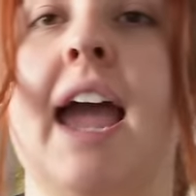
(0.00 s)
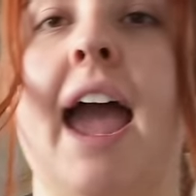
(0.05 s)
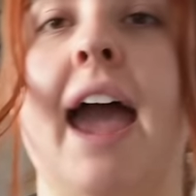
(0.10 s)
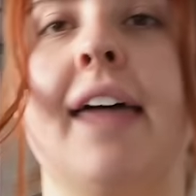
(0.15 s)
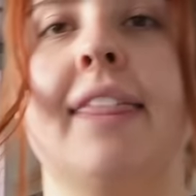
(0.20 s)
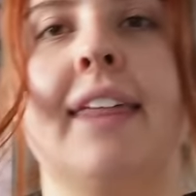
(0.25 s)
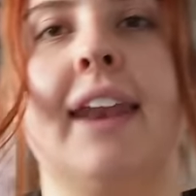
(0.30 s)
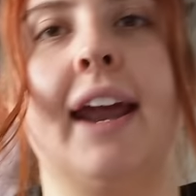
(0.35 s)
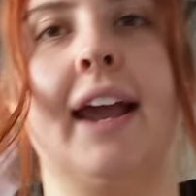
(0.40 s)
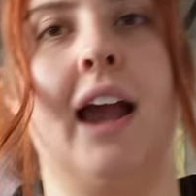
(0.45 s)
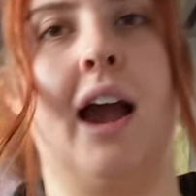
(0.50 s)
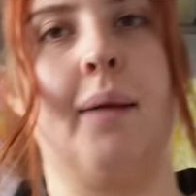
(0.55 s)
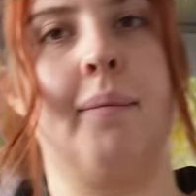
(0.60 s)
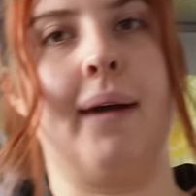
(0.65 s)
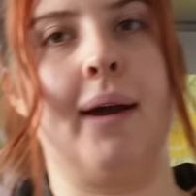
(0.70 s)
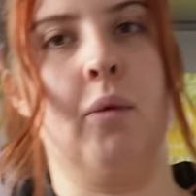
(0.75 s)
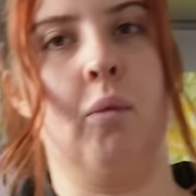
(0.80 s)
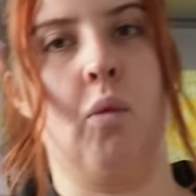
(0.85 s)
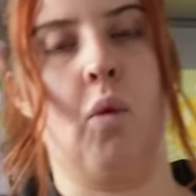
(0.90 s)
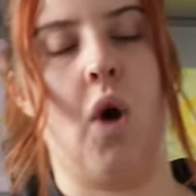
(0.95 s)
And then I got
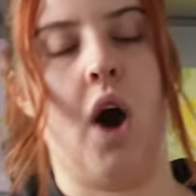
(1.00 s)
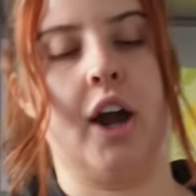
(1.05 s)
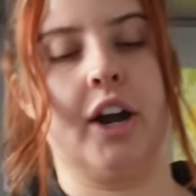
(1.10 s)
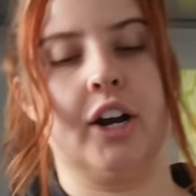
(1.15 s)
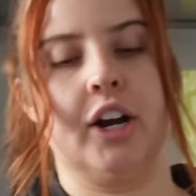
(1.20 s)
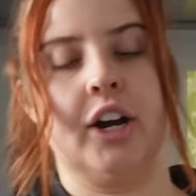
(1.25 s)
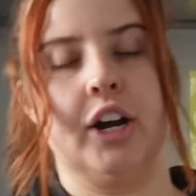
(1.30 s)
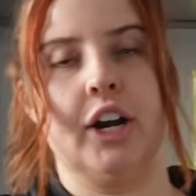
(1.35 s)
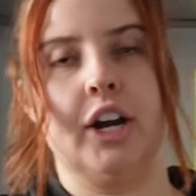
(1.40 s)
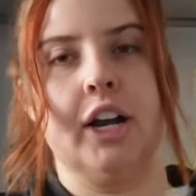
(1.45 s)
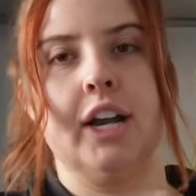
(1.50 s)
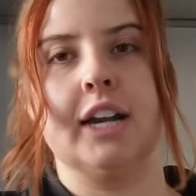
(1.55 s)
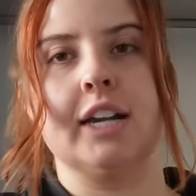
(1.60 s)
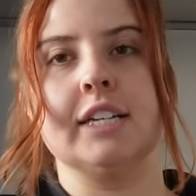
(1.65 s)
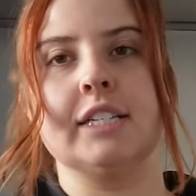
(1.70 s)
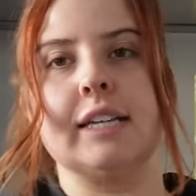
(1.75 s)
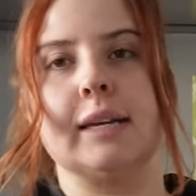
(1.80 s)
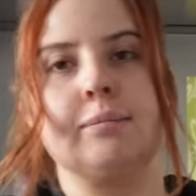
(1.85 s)
my water, because